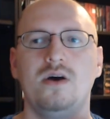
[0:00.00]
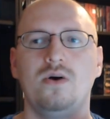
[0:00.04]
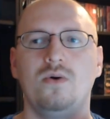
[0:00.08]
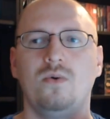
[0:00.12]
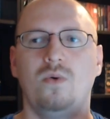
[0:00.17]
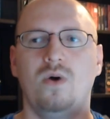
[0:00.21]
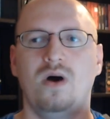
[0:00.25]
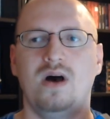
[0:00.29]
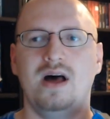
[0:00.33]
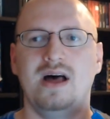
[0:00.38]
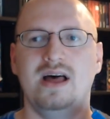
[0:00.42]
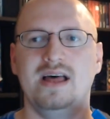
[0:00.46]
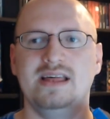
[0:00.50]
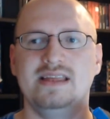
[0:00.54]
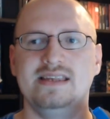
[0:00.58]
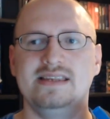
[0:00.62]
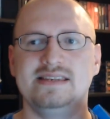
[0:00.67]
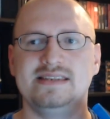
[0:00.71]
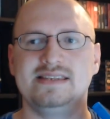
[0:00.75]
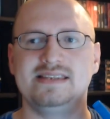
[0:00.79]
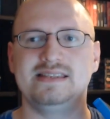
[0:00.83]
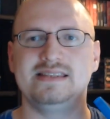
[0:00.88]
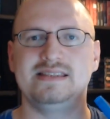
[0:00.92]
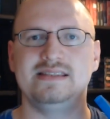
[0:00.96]

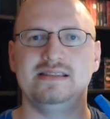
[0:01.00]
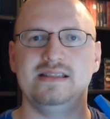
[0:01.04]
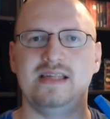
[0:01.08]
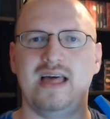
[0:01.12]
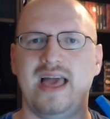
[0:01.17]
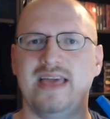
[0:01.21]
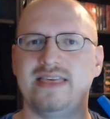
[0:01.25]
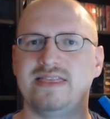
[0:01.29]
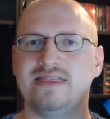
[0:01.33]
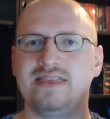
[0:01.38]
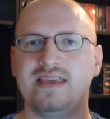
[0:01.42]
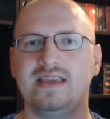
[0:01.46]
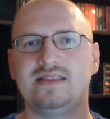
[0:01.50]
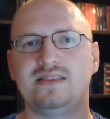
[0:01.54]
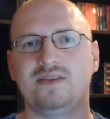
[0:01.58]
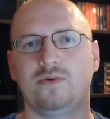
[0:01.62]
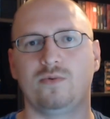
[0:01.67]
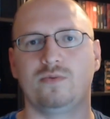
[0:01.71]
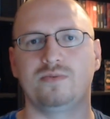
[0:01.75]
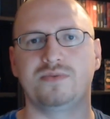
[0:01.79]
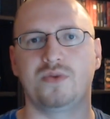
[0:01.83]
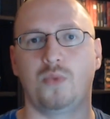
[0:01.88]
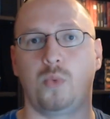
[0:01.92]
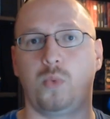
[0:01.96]
was, I think, the
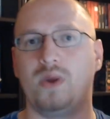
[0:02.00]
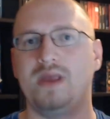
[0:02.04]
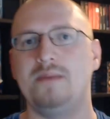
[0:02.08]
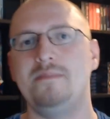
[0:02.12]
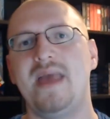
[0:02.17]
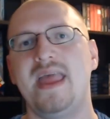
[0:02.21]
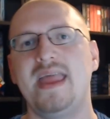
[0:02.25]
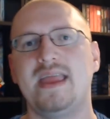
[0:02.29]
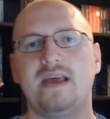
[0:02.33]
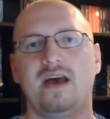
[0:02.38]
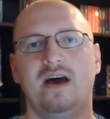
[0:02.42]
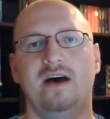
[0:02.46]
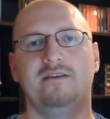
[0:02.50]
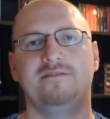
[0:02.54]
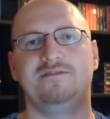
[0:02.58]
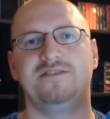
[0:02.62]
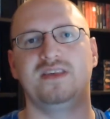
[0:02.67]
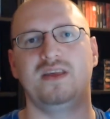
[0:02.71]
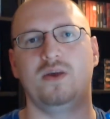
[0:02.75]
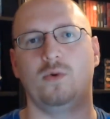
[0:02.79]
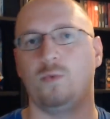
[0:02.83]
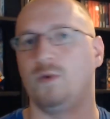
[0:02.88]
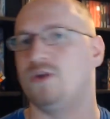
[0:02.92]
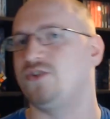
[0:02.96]
remake of
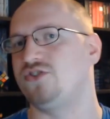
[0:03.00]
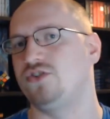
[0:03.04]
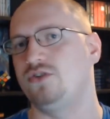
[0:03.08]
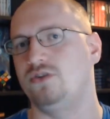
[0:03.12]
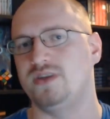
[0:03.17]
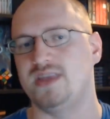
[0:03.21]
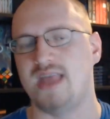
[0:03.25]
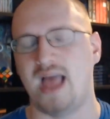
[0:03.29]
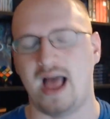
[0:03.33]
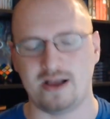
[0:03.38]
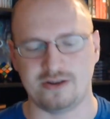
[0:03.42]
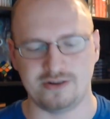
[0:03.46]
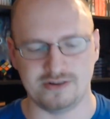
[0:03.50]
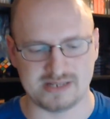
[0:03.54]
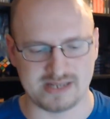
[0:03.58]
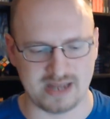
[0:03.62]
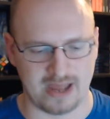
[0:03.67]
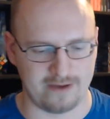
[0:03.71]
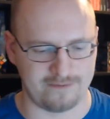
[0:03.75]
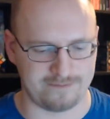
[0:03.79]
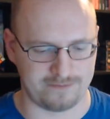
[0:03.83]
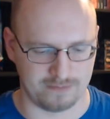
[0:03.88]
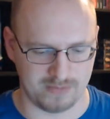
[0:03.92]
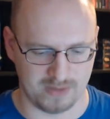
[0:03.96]
the original
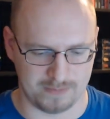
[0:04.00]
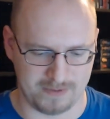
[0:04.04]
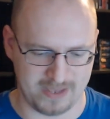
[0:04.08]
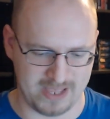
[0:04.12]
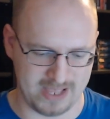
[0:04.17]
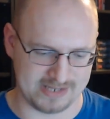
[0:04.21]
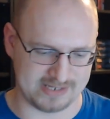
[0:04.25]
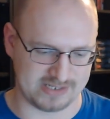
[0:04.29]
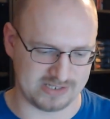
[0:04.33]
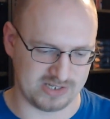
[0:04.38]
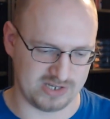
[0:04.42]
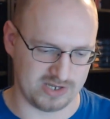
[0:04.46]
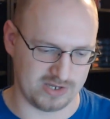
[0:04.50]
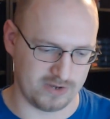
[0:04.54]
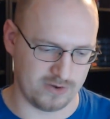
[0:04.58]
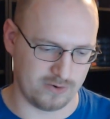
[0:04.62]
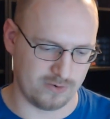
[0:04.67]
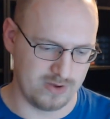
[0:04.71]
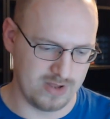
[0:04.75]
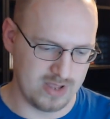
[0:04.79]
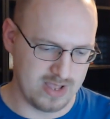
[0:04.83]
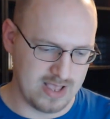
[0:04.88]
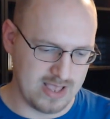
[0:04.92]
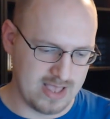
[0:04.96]
Yakuza from the
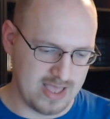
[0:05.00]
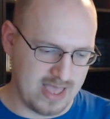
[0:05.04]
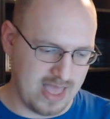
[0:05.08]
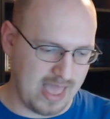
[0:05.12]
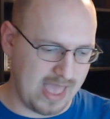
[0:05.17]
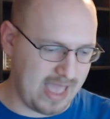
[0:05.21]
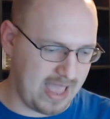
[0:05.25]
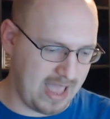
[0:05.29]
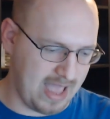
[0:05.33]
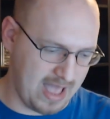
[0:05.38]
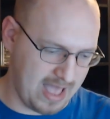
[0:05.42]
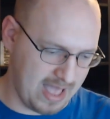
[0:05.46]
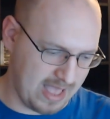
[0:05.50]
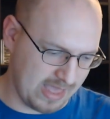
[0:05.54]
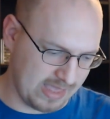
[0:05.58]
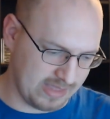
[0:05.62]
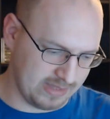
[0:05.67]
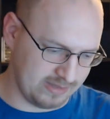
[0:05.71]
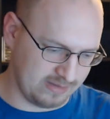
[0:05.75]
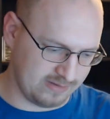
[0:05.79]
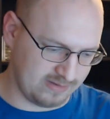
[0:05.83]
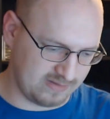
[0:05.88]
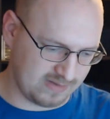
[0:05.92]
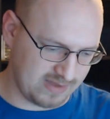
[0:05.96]
PS2.
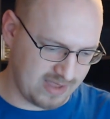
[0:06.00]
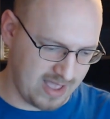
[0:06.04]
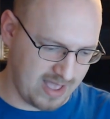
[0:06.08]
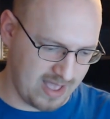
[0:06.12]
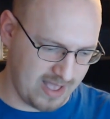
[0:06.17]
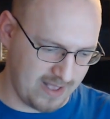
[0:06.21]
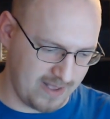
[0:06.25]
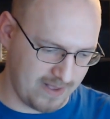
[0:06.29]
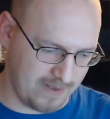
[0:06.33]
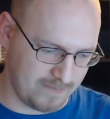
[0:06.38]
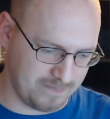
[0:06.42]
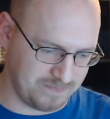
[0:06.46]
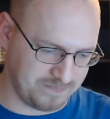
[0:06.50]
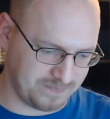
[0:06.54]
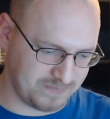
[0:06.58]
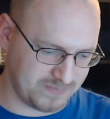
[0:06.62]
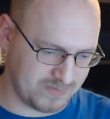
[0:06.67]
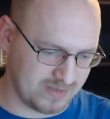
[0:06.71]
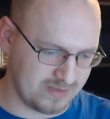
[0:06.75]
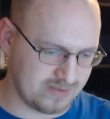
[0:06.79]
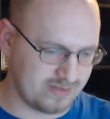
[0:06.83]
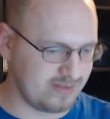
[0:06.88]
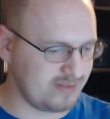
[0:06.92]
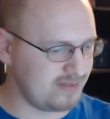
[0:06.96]
And
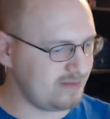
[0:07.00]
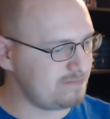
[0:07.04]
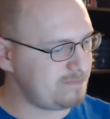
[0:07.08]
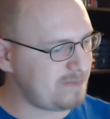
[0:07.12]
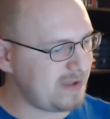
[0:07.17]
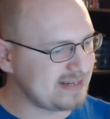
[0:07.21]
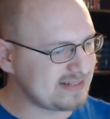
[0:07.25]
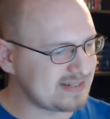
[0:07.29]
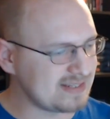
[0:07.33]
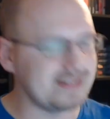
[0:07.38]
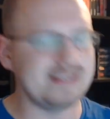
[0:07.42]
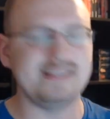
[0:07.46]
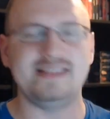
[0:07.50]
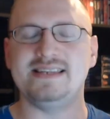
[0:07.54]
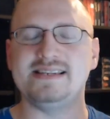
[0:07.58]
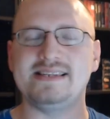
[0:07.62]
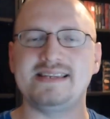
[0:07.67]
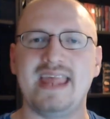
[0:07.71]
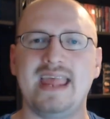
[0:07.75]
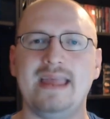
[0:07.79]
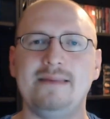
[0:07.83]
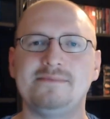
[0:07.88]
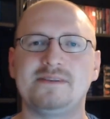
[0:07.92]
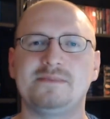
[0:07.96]
Basically, these
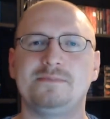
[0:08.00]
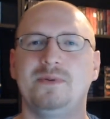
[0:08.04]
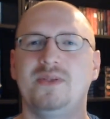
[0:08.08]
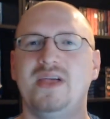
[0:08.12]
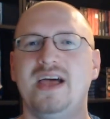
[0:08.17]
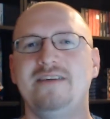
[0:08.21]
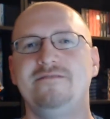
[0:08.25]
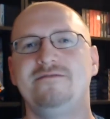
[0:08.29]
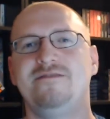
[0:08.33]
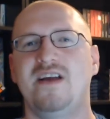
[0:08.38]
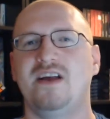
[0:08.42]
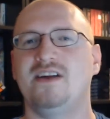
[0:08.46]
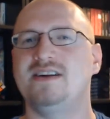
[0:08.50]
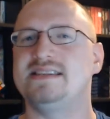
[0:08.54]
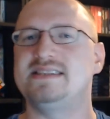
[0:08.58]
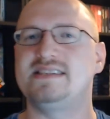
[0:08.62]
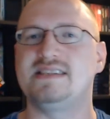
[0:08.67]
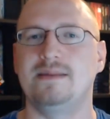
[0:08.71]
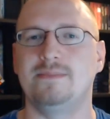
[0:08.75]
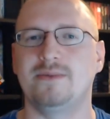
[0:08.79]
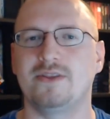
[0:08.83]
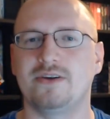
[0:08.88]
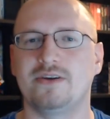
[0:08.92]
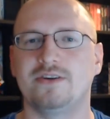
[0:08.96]
games play very
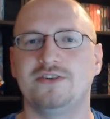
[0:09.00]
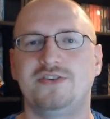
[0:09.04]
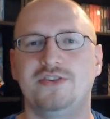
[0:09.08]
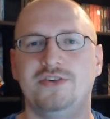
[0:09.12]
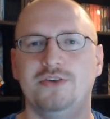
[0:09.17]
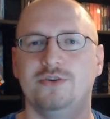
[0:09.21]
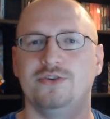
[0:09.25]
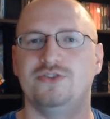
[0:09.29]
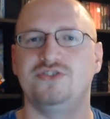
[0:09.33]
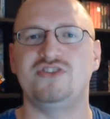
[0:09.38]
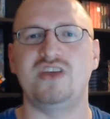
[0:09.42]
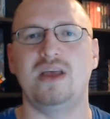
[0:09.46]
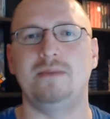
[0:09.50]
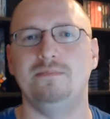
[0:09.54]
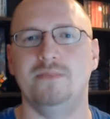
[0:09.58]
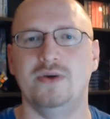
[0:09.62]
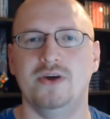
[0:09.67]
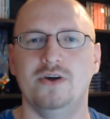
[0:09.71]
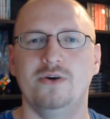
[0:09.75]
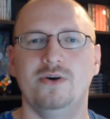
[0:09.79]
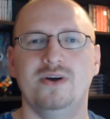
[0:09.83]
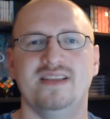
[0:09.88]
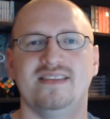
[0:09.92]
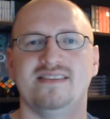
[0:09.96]
similar to
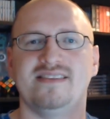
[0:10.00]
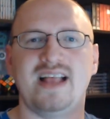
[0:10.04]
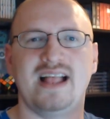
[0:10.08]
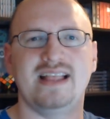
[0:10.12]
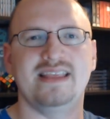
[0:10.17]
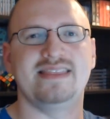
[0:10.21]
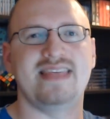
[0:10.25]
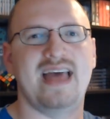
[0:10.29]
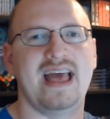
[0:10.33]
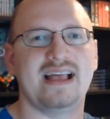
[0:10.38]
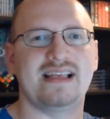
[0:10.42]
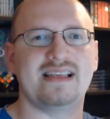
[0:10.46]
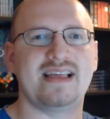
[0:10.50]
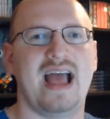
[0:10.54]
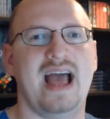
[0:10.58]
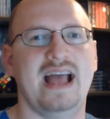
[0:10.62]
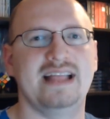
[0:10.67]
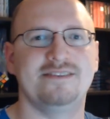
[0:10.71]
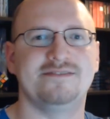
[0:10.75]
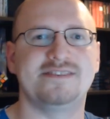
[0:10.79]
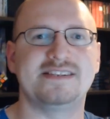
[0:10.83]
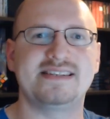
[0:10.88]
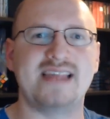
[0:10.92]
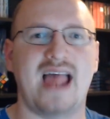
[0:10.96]
Shenmue. It's kind of that
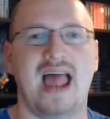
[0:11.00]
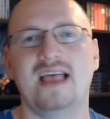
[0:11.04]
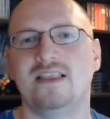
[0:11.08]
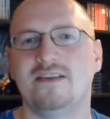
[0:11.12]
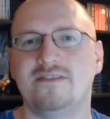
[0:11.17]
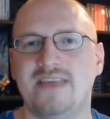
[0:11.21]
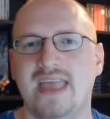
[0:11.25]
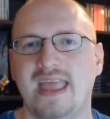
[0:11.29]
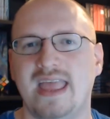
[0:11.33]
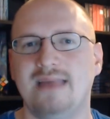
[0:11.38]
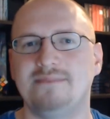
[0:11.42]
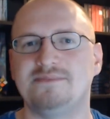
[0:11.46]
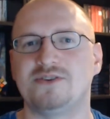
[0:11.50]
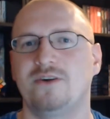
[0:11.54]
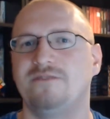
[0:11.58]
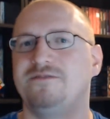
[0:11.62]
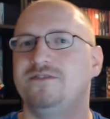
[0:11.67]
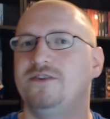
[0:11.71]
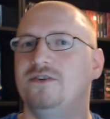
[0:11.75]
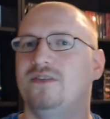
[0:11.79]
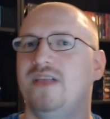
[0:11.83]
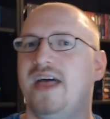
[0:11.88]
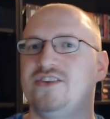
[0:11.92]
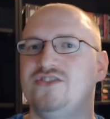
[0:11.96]
kind of style of game. So if
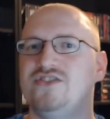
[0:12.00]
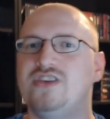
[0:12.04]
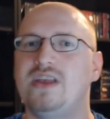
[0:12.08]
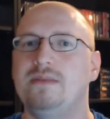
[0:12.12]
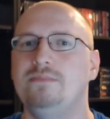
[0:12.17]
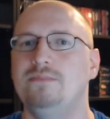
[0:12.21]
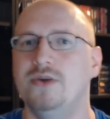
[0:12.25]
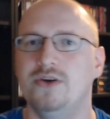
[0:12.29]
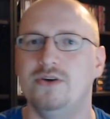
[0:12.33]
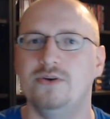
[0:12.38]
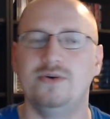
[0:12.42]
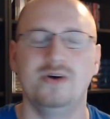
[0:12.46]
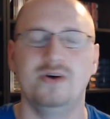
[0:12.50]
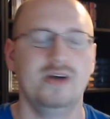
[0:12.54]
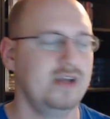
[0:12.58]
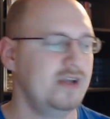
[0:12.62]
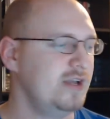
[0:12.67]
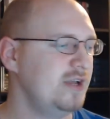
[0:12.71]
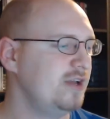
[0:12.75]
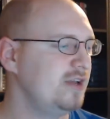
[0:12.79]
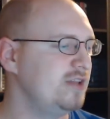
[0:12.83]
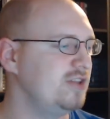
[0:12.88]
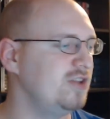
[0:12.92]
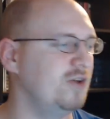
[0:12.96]
you like Shenmue,
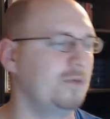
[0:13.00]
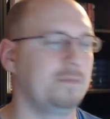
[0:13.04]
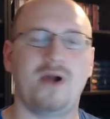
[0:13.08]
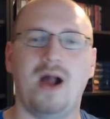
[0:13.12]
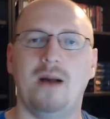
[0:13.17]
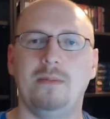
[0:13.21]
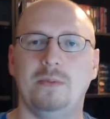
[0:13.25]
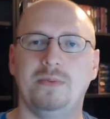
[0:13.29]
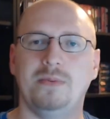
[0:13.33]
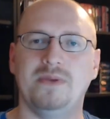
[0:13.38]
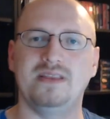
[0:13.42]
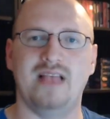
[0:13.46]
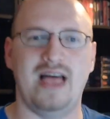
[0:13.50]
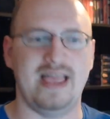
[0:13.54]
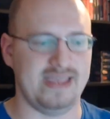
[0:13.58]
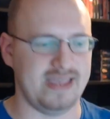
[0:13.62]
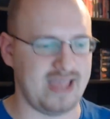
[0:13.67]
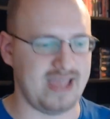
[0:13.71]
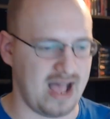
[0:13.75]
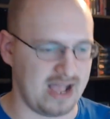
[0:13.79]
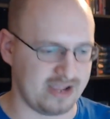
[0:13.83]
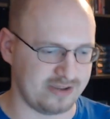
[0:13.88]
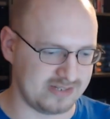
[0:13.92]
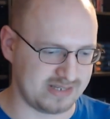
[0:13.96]
you'll probably like
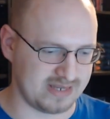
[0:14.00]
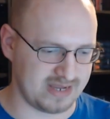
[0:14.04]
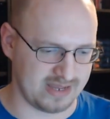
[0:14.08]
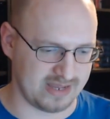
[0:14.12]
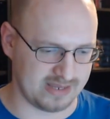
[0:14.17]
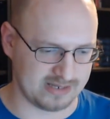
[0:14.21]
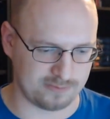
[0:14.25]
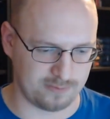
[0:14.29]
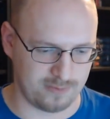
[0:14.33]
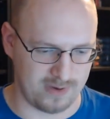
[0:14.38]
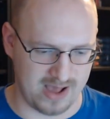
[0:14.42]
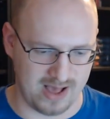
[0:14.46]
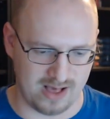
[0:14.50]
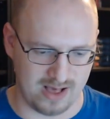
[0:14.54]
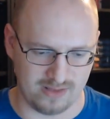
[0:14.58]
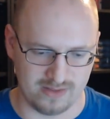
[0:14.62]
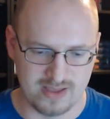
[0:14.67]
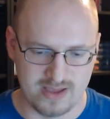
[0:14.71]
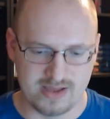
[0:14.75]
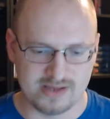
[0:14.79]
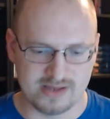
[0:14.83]
Yakuza as well.